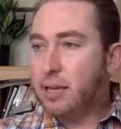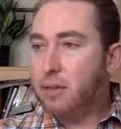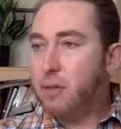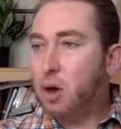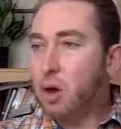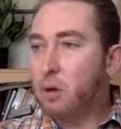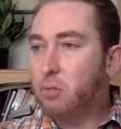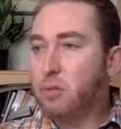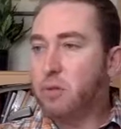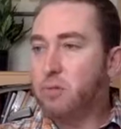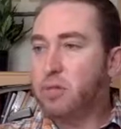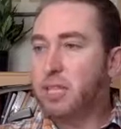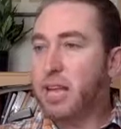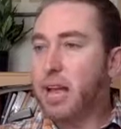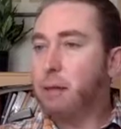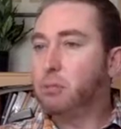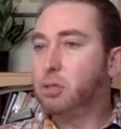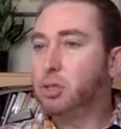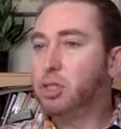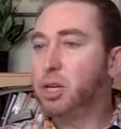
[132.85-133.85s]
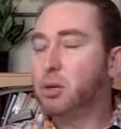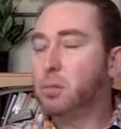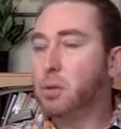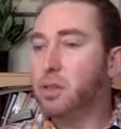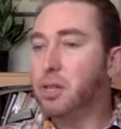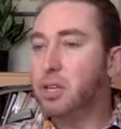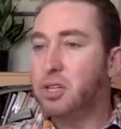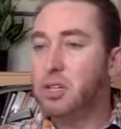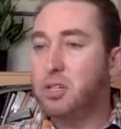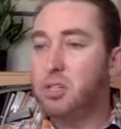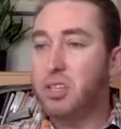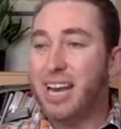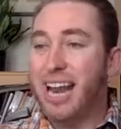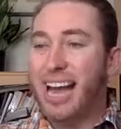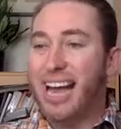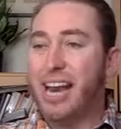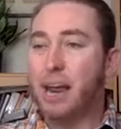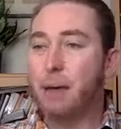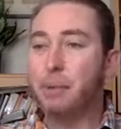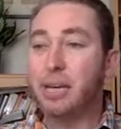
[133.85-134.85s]
in the hopes of establishing religious and
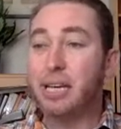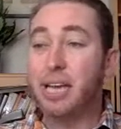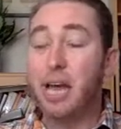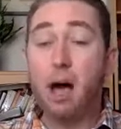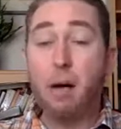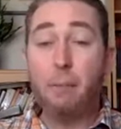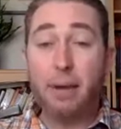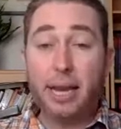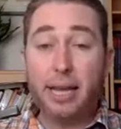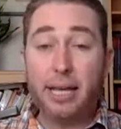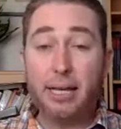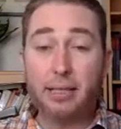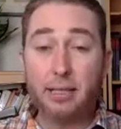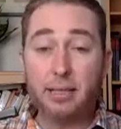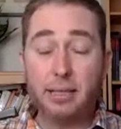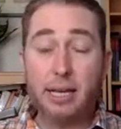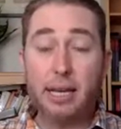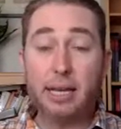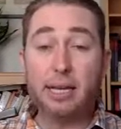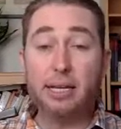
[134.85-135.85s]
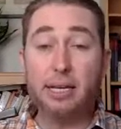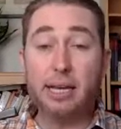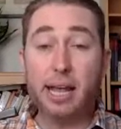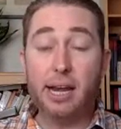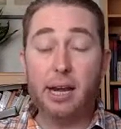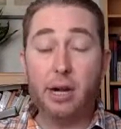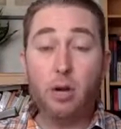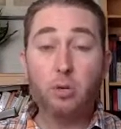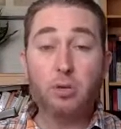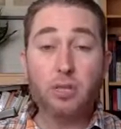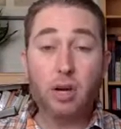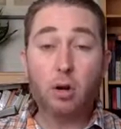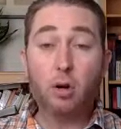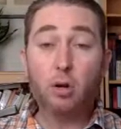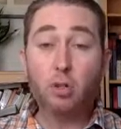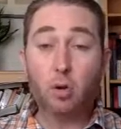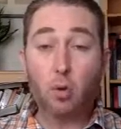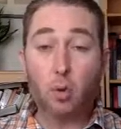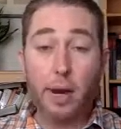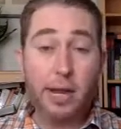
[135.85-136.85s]
economic dominance in a new
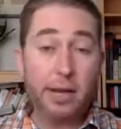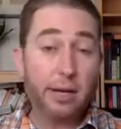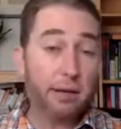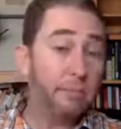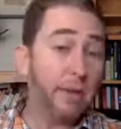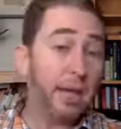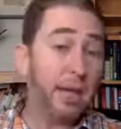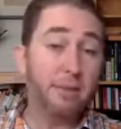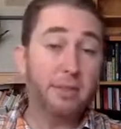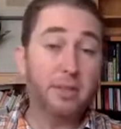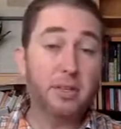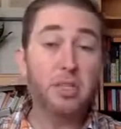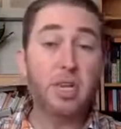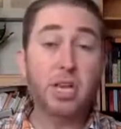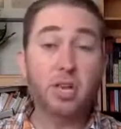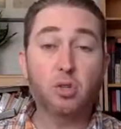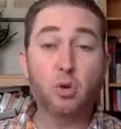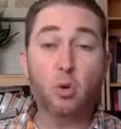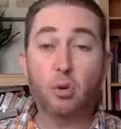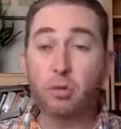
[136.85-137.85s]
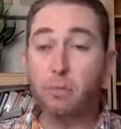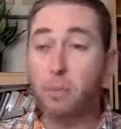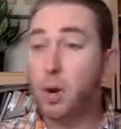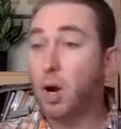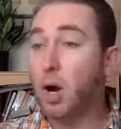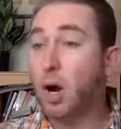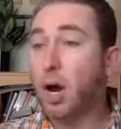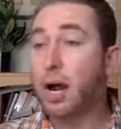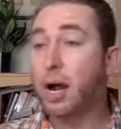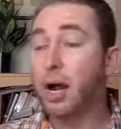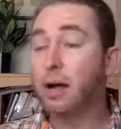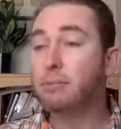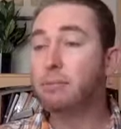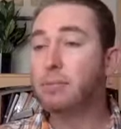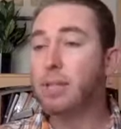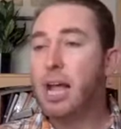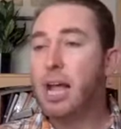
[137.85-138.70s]
territory, in this case, North America.